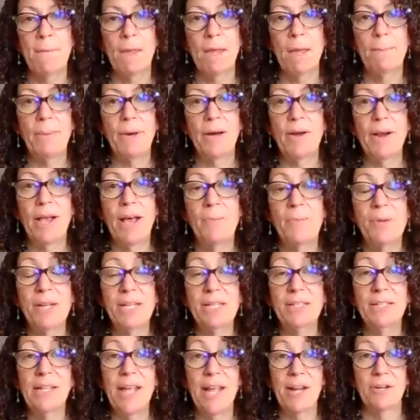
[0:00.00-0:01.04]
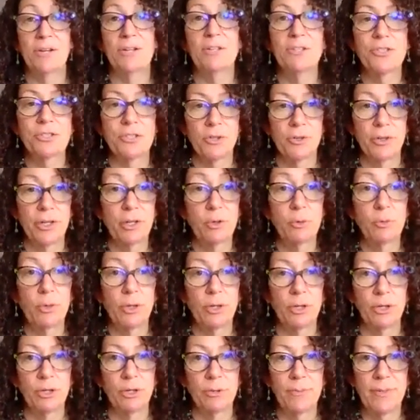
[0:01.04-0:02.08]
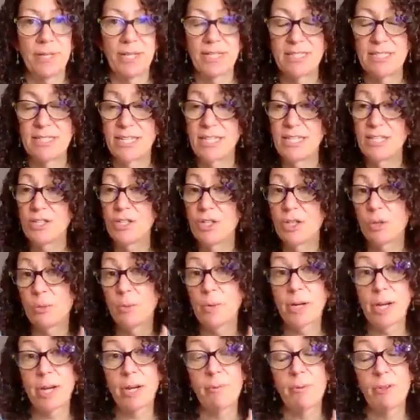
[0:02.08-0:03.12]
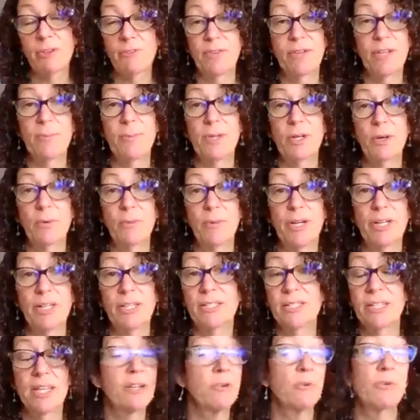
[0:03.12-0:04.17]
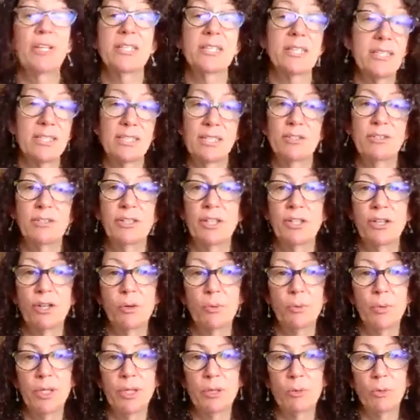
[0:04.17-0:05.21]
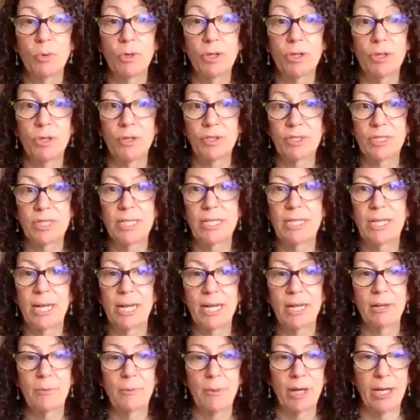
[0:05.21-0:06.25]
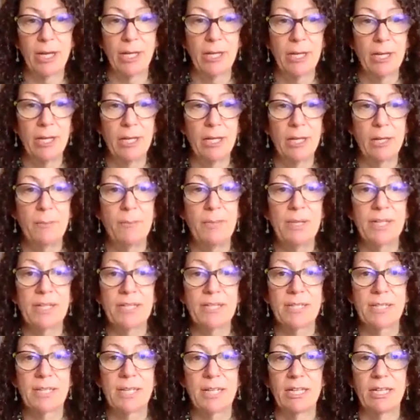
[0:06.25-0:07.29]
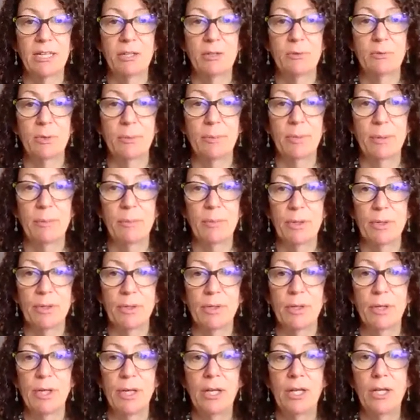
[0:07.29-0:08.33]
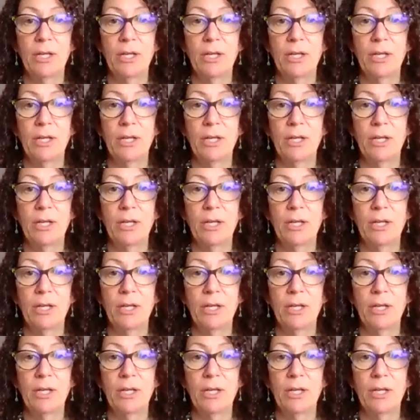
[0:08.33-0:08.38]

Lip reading: about how many letters are in a word, because kids who are working with phonemic awareness, they don't necessarily know what the word looks like anyway, because again, remember,